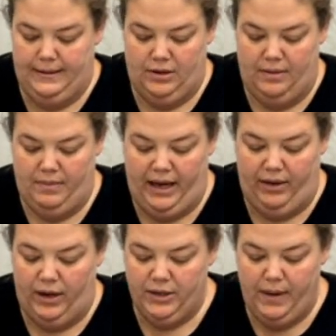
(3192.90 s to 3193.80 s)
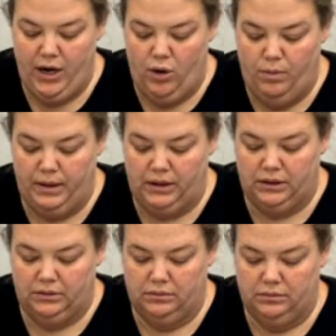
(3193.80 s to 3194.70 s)
So I'm like, where's my
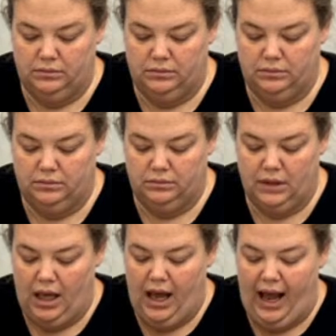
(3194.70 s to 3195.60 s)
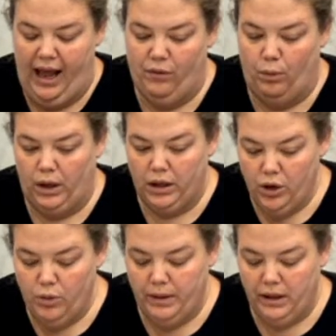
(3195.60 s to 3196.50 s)
notebook? I have a work
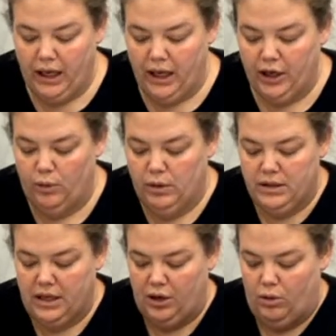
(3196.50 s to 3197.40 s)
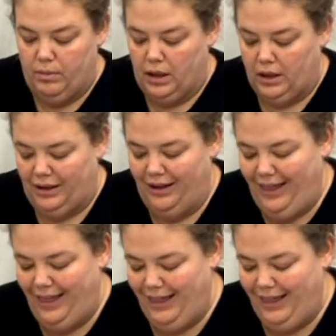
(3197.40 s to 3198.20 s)
notebook and a quilting notebook. I